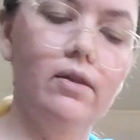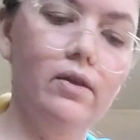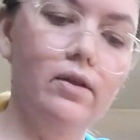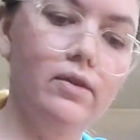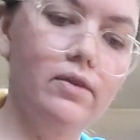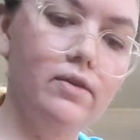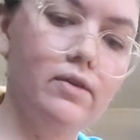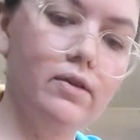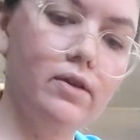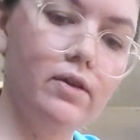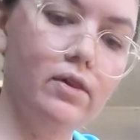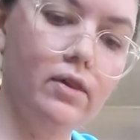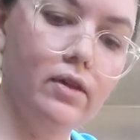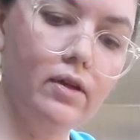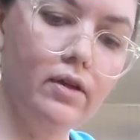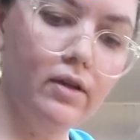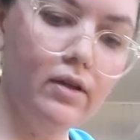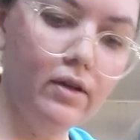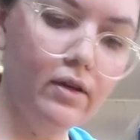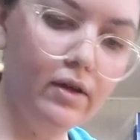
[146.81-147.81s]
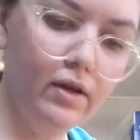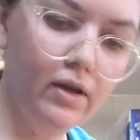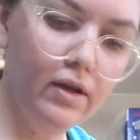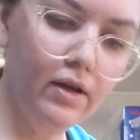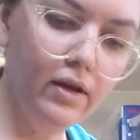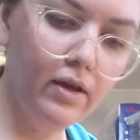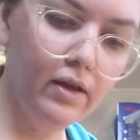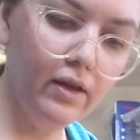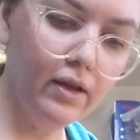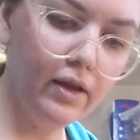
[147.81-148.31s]
let's clean
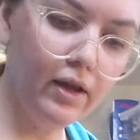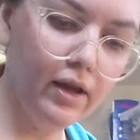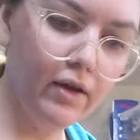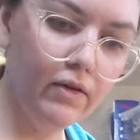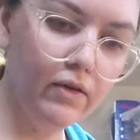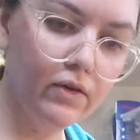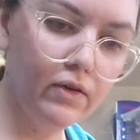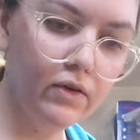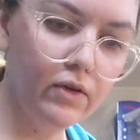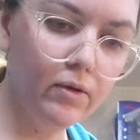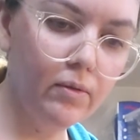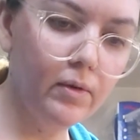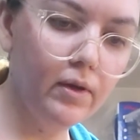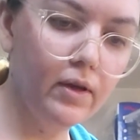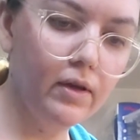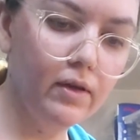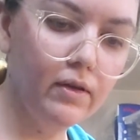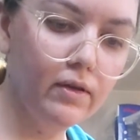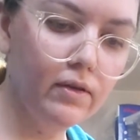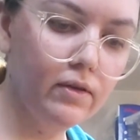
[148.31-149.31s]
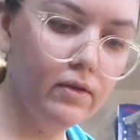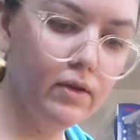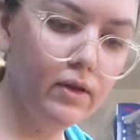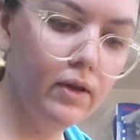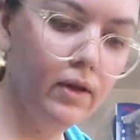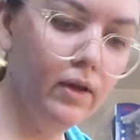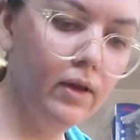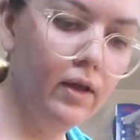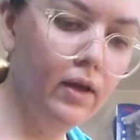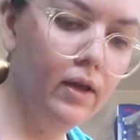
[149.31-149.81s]
the counter because
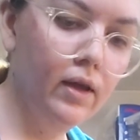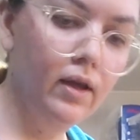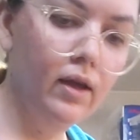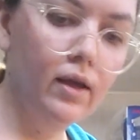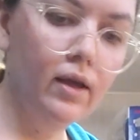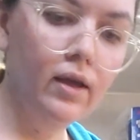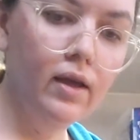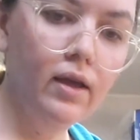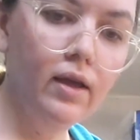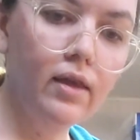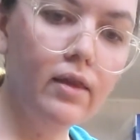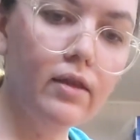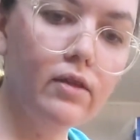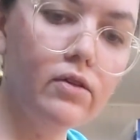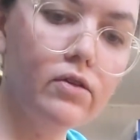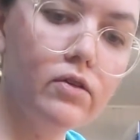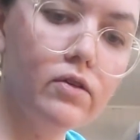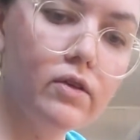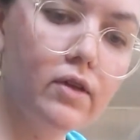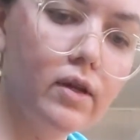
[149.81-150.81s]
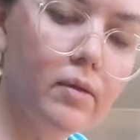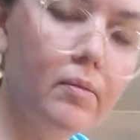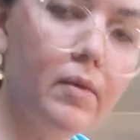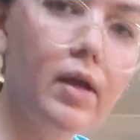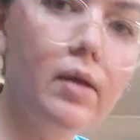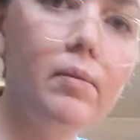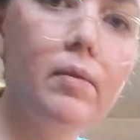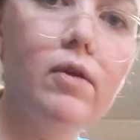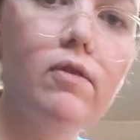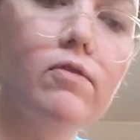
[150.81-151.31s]
it's just gonna
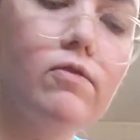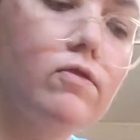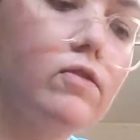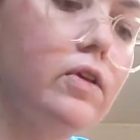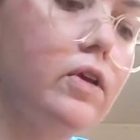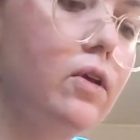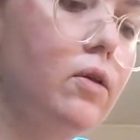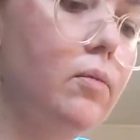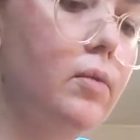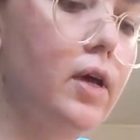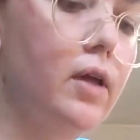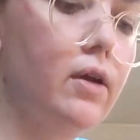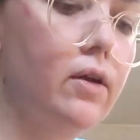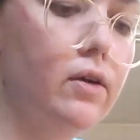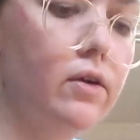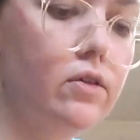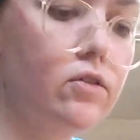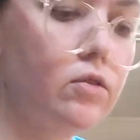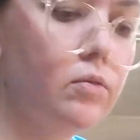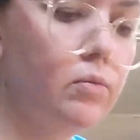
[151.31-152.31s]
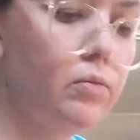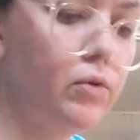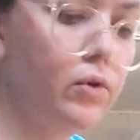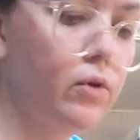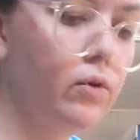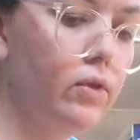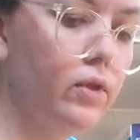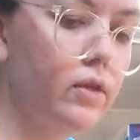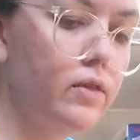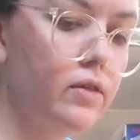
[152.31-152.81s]
make me feel better to
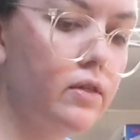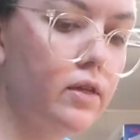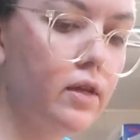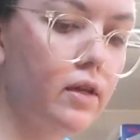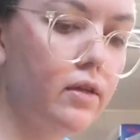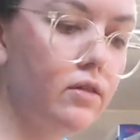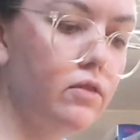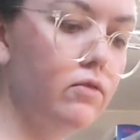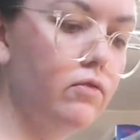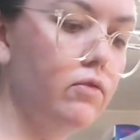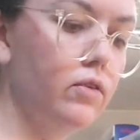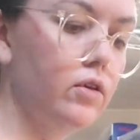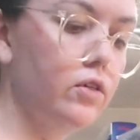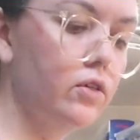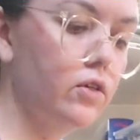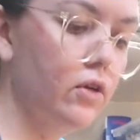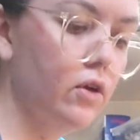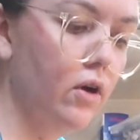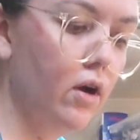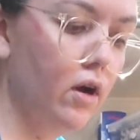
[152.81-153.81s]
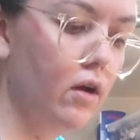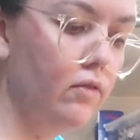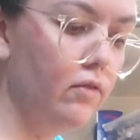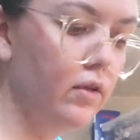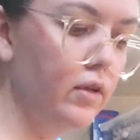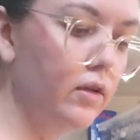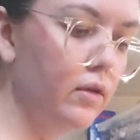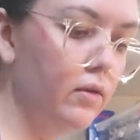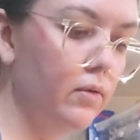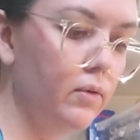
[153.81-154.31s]
brew this nice fresh
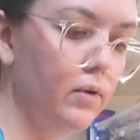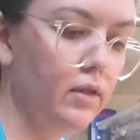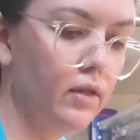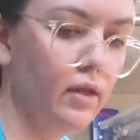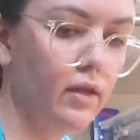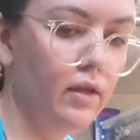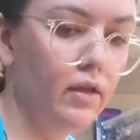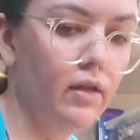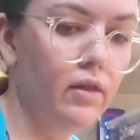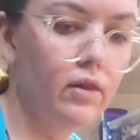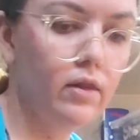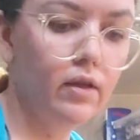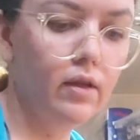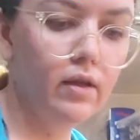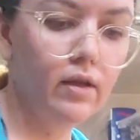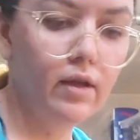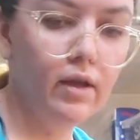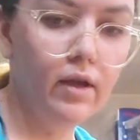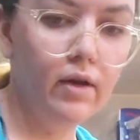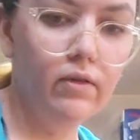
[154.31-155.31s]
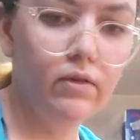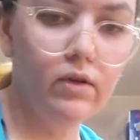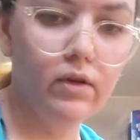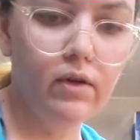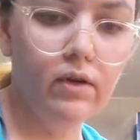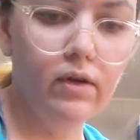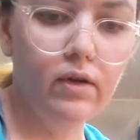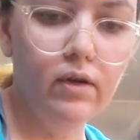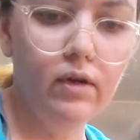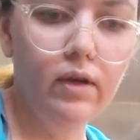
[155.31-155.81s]
coffee with a clean
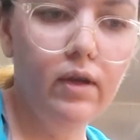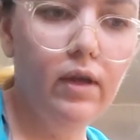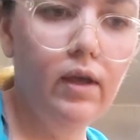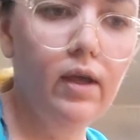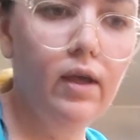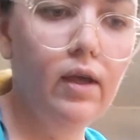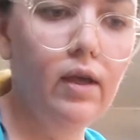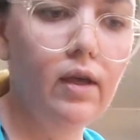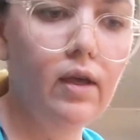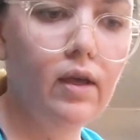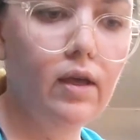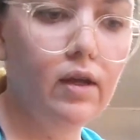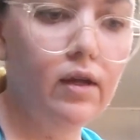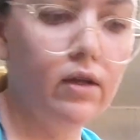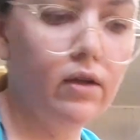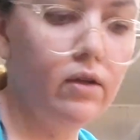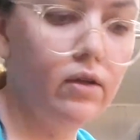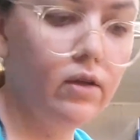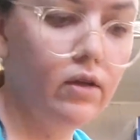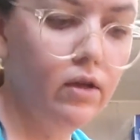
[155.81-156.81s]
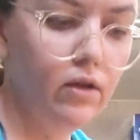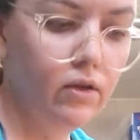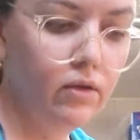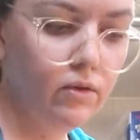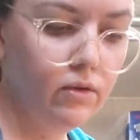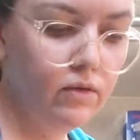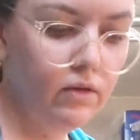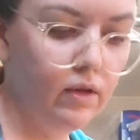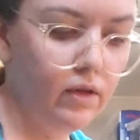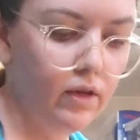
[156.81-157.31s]
counter that could
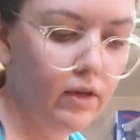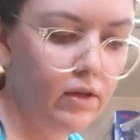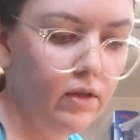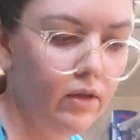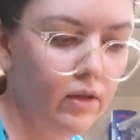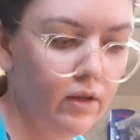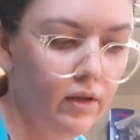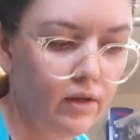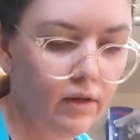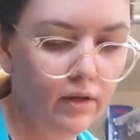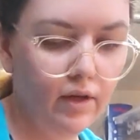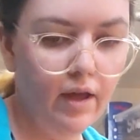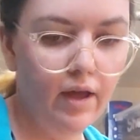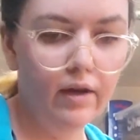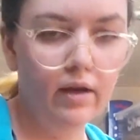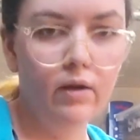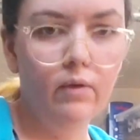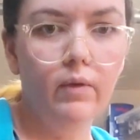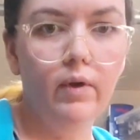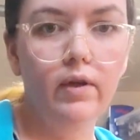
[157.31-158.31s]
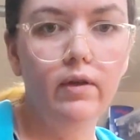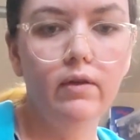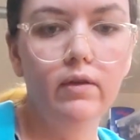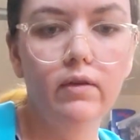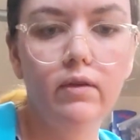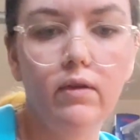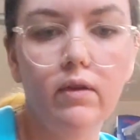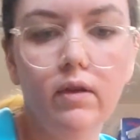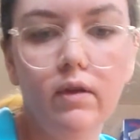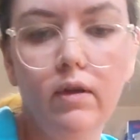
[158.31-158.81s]
use a clean
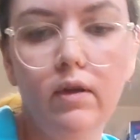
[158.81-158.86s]
anyways.